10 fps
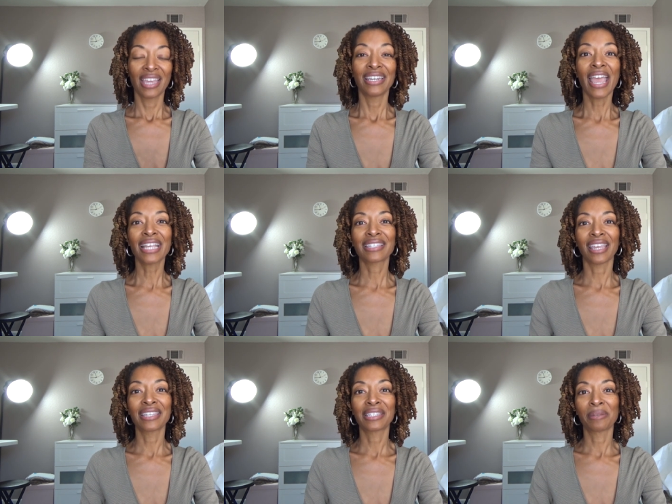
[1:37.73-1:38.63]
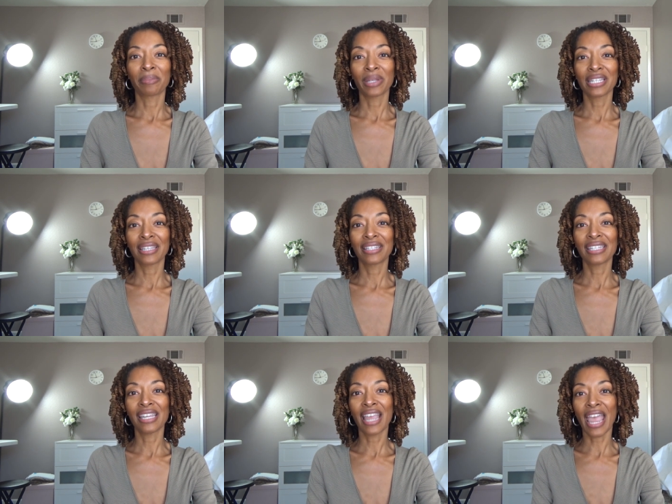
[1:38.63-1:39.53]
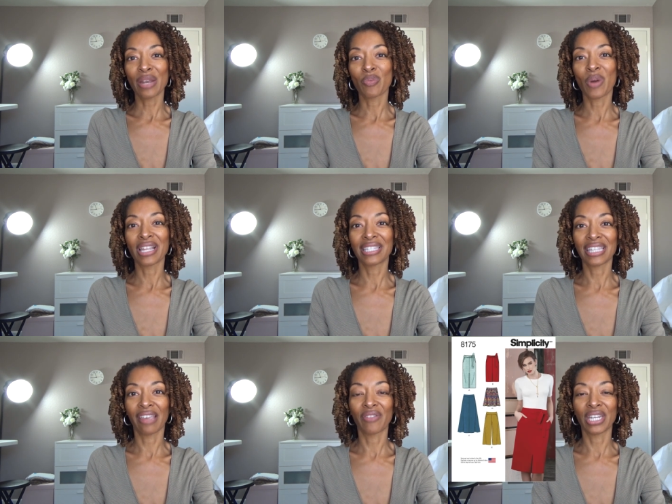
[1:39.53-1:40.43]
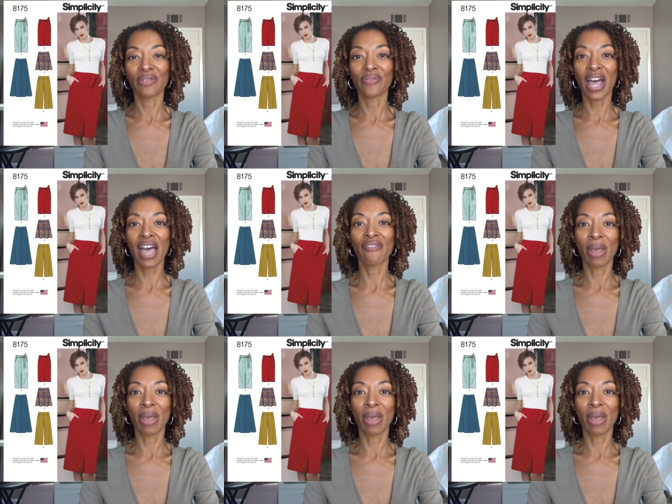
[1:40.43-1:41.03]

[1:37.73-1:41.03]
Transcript: Next is Simplicity 8175.